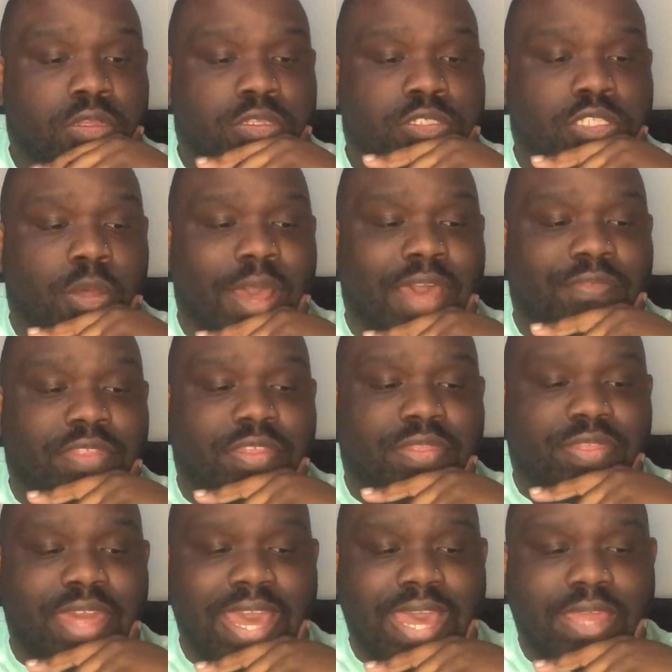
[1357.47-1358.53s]
So after
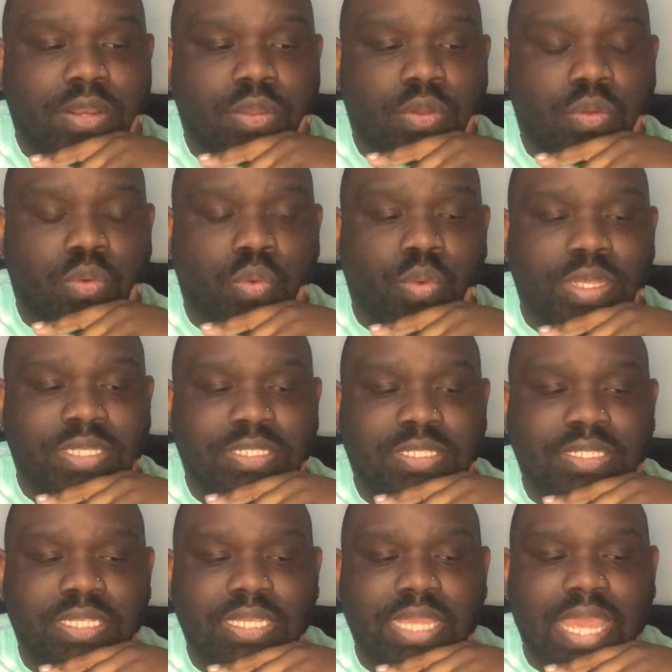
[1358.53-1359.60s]
that, we
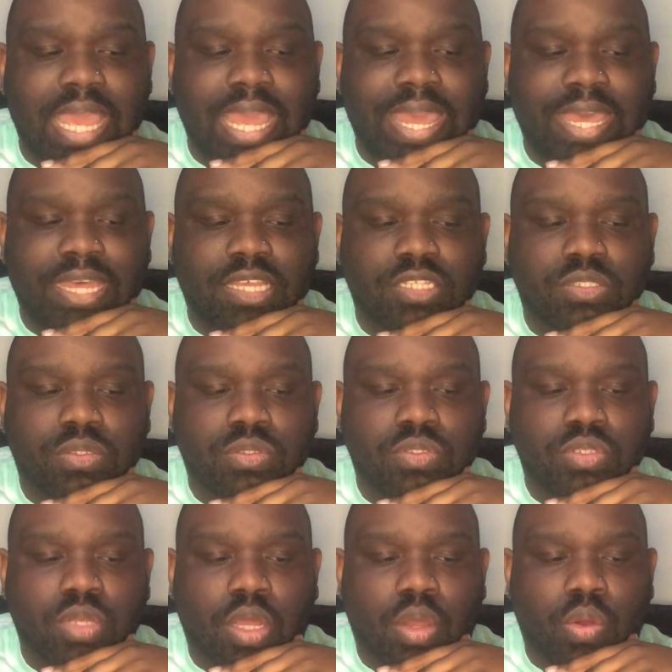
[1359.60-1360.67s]
see as,
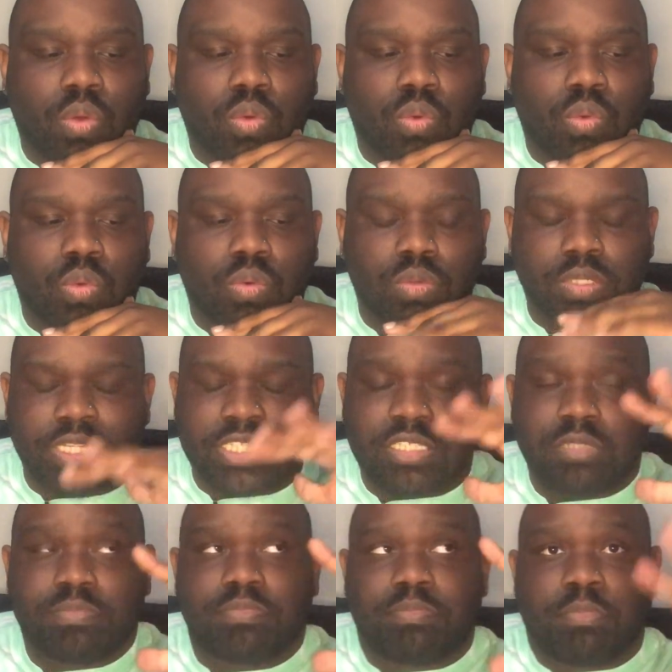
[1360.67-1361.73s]
you know, this
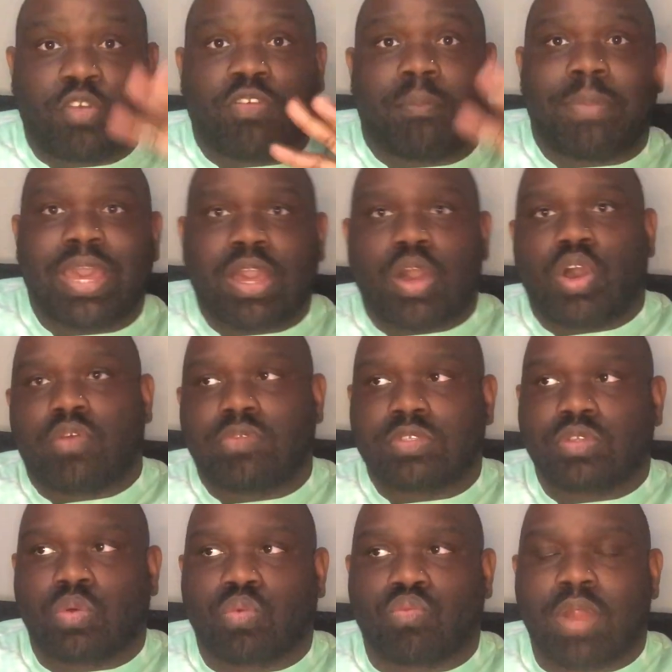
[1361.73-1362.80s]
is moving back over
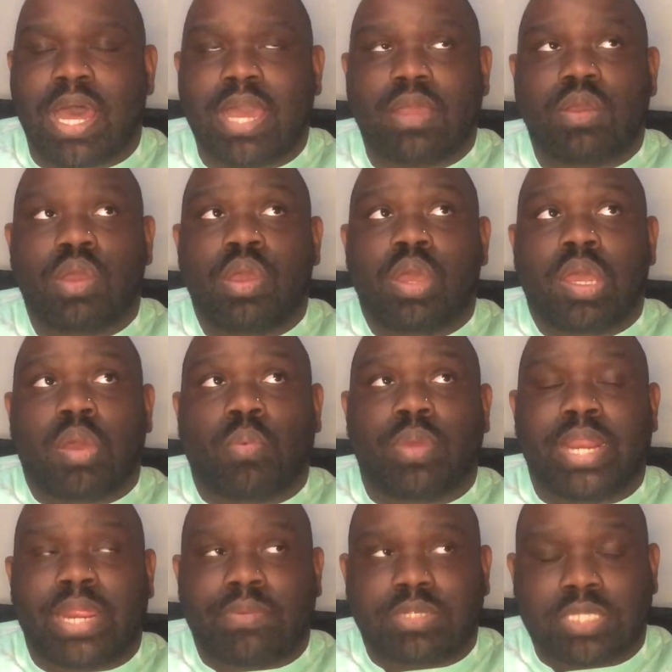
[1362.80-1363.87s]
to Rock when
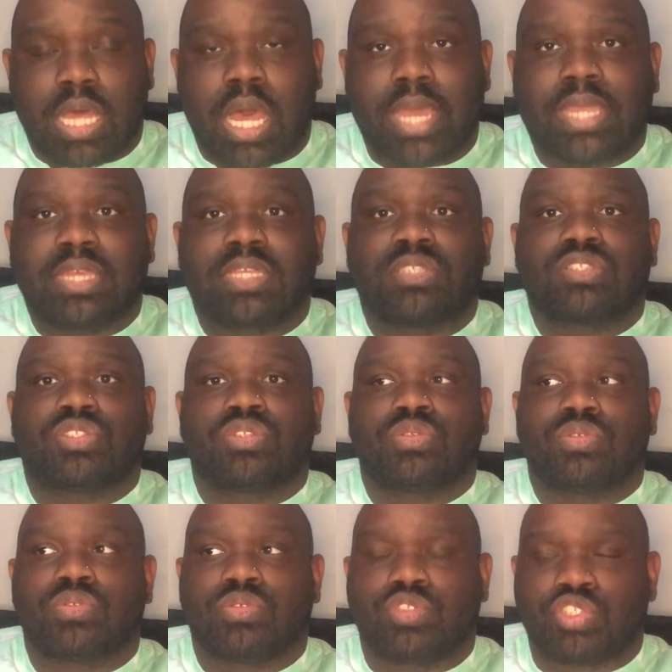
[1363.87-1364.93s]
they were talking
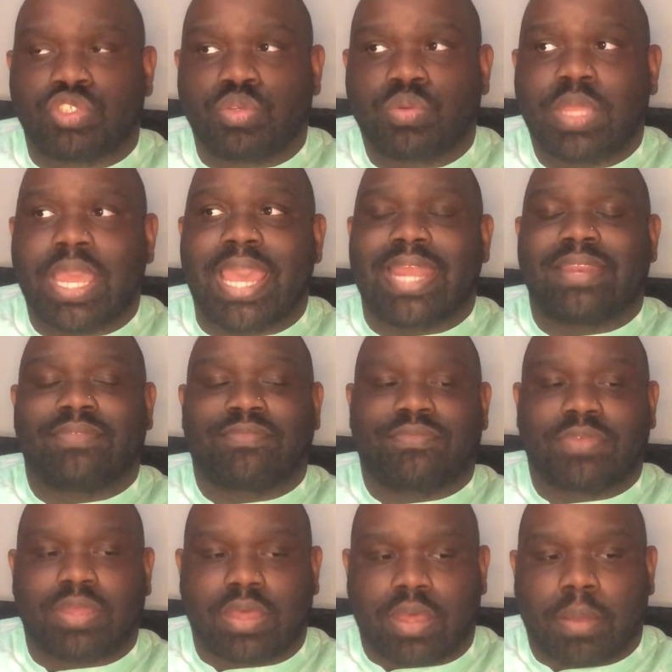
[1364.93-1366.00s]
to Juke and
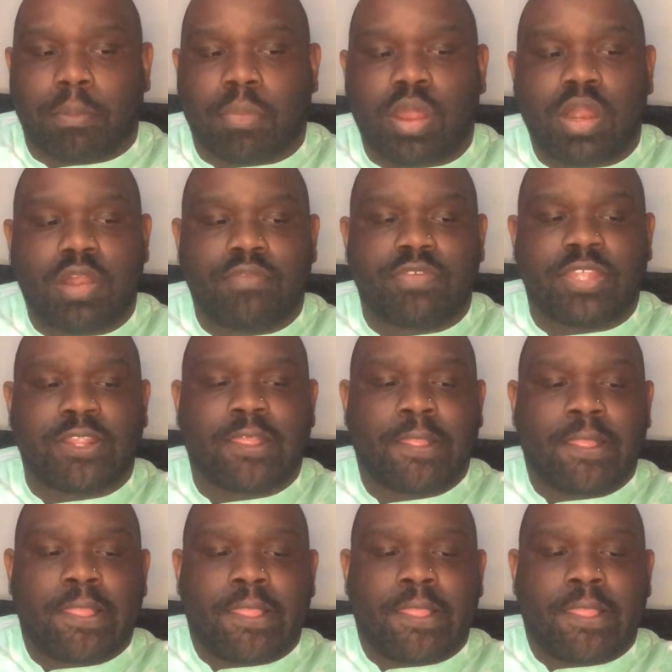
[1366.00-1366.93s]
uh, Marvin.